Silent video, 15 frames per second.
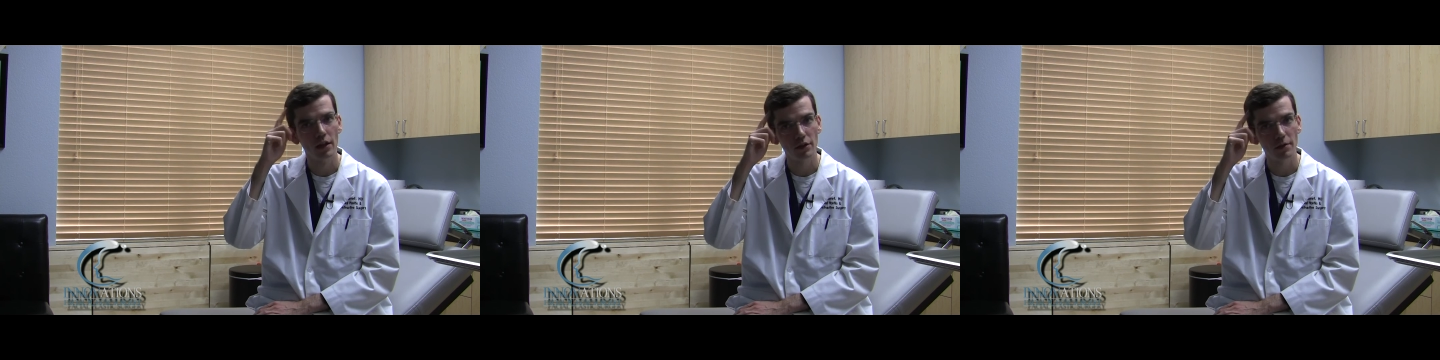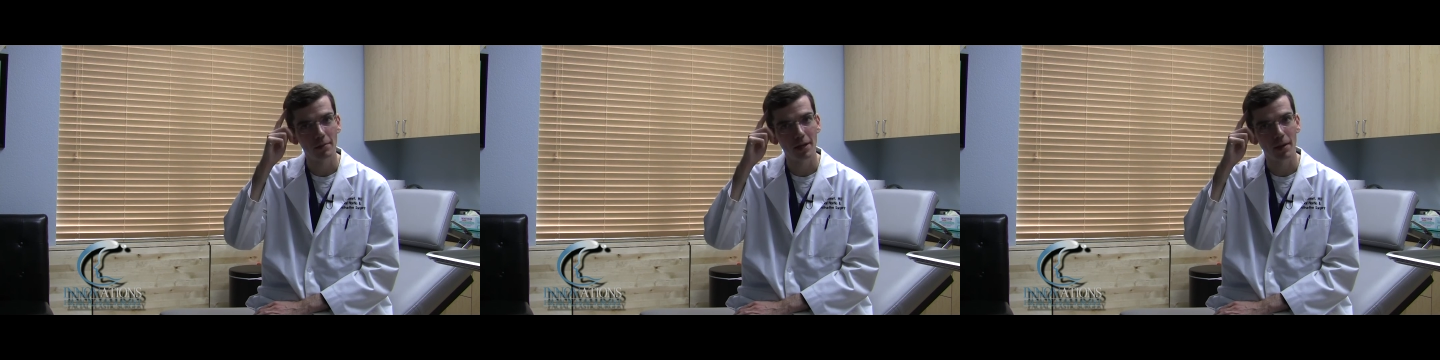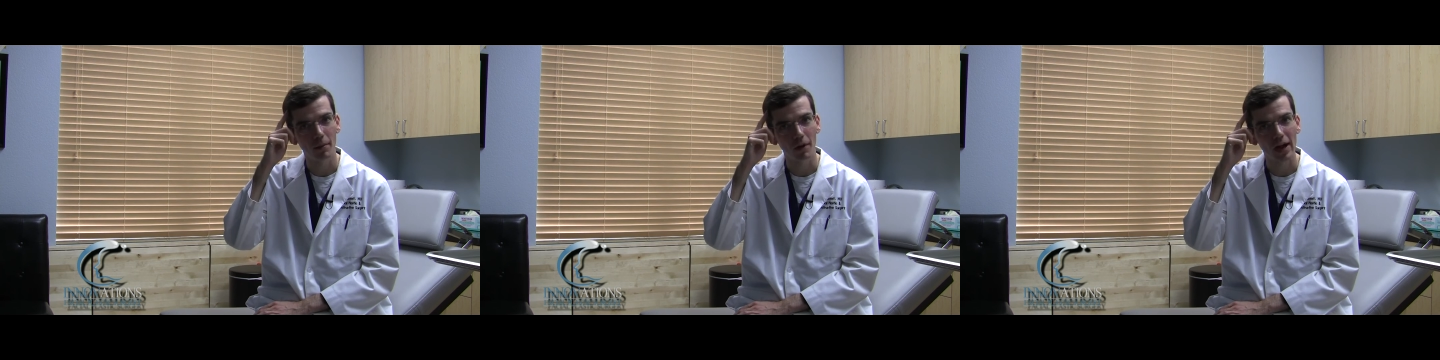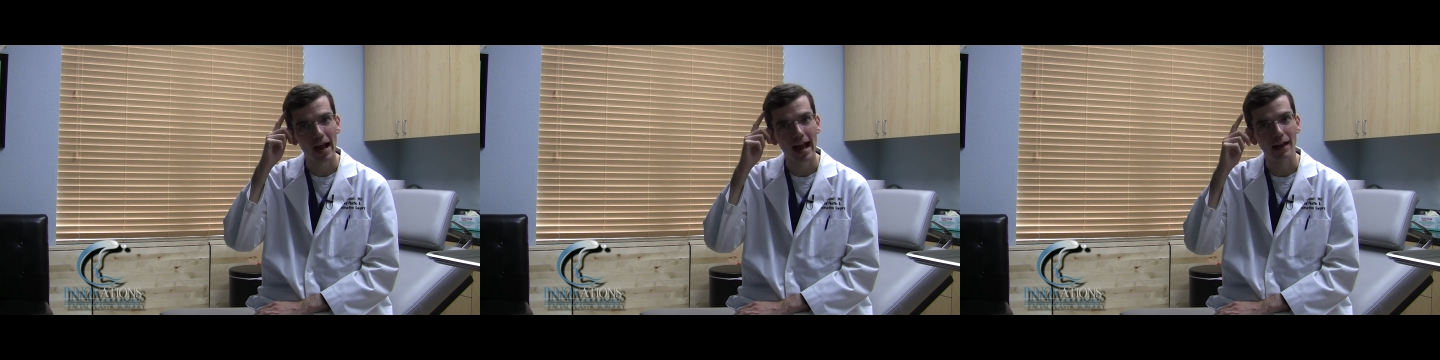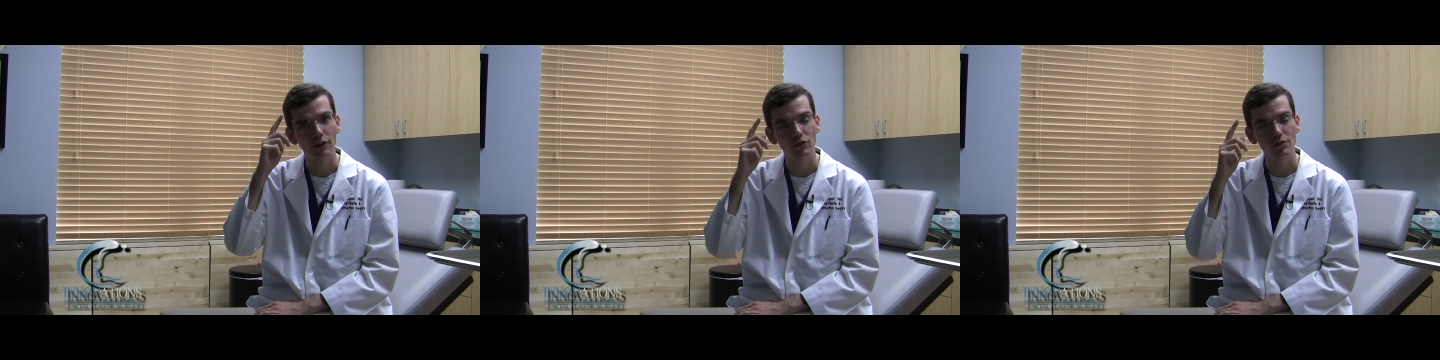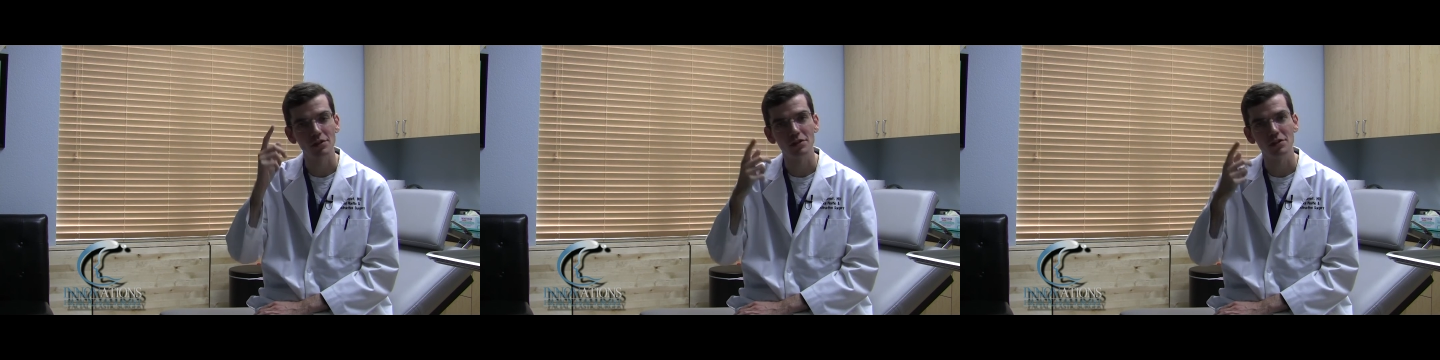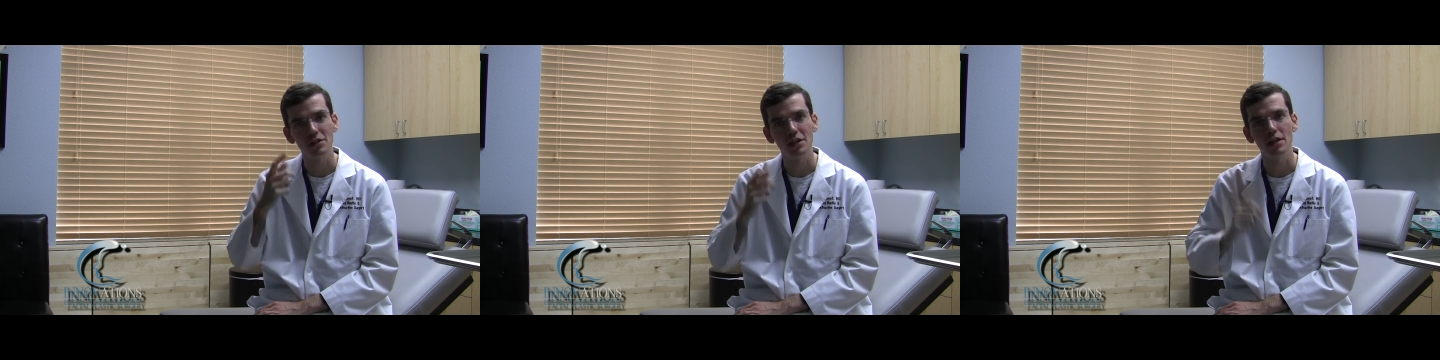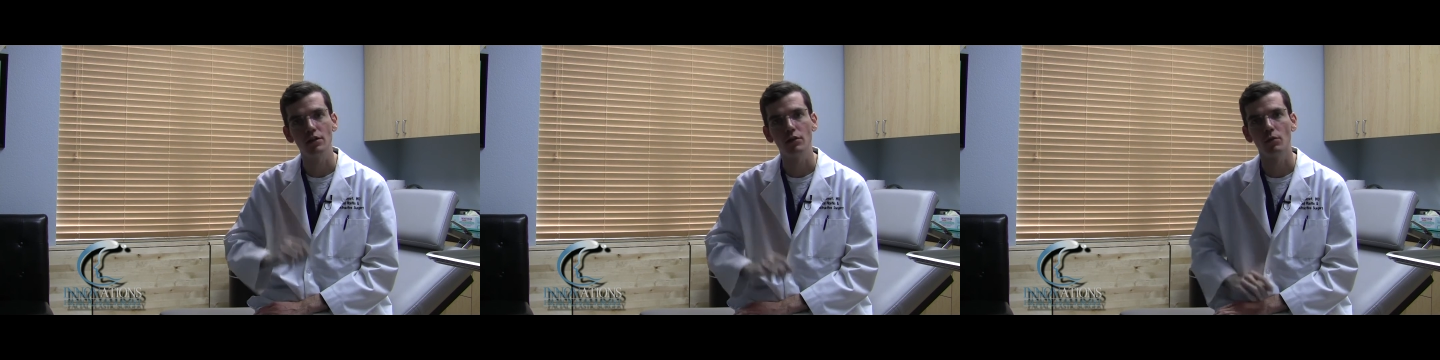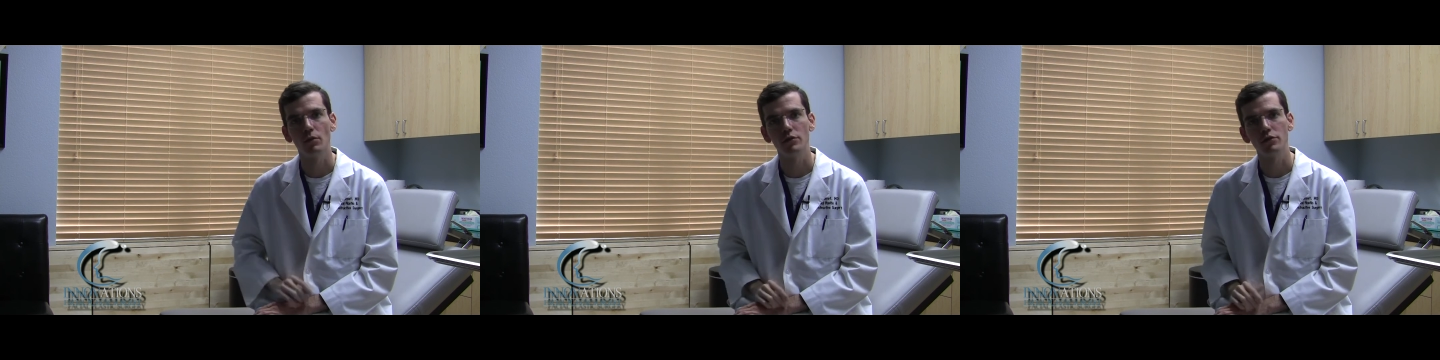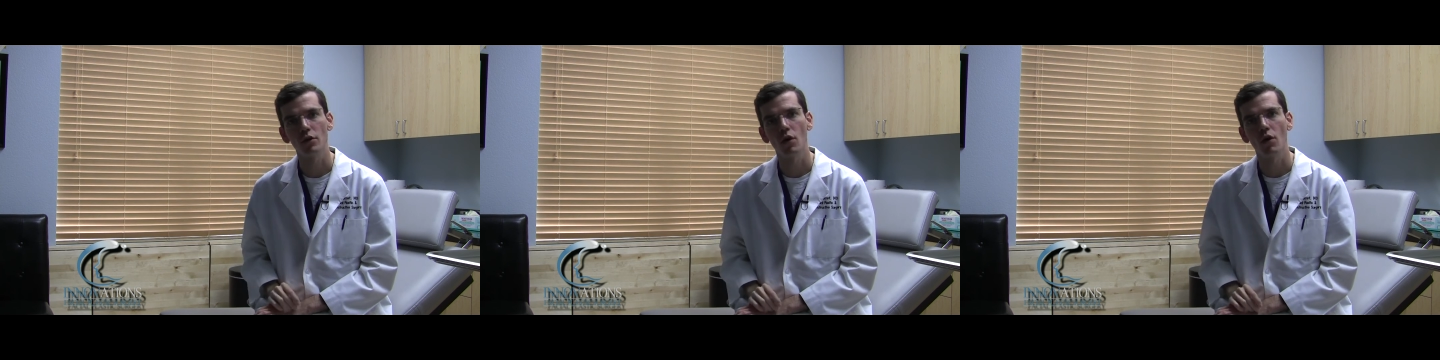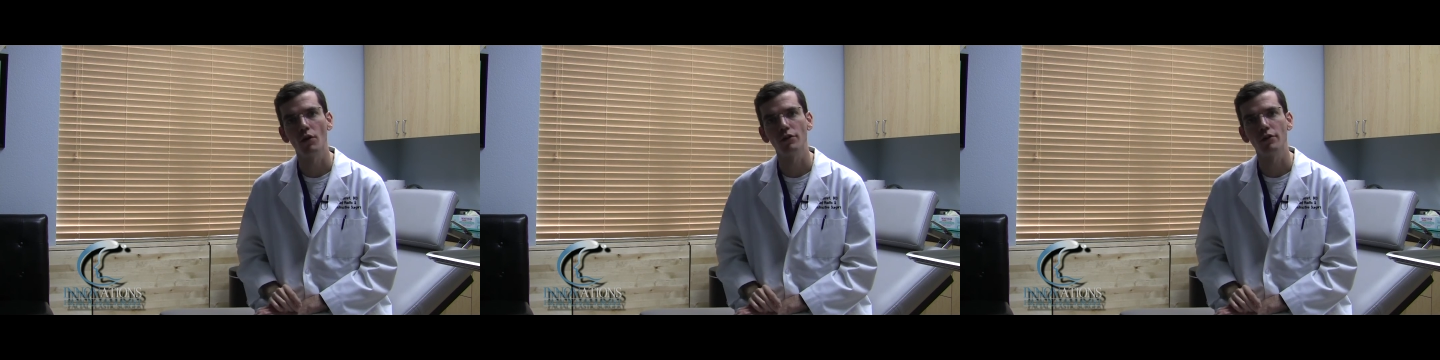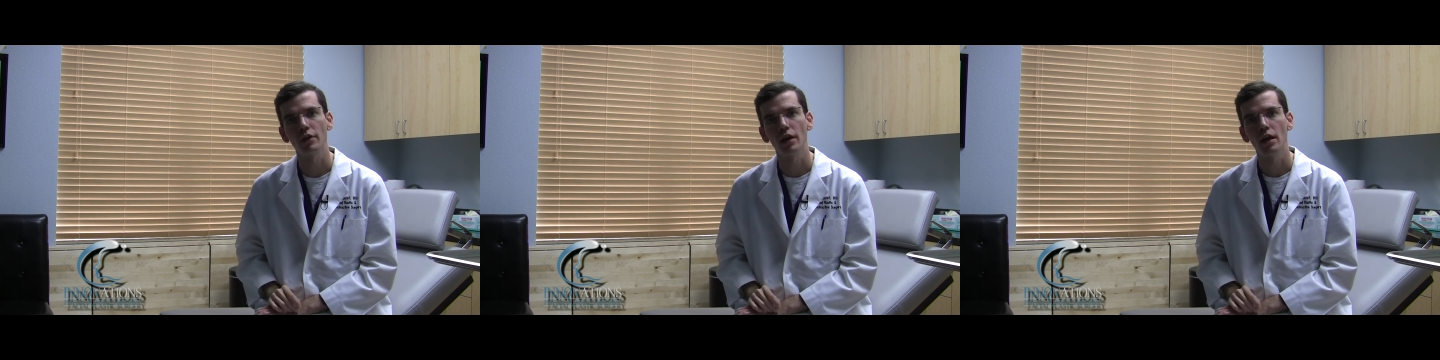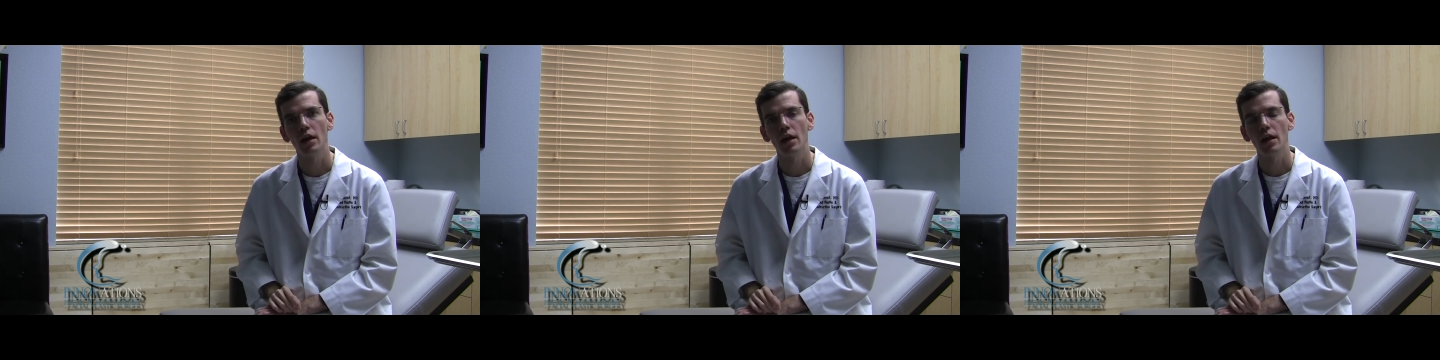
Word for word: to be able to actually see the results.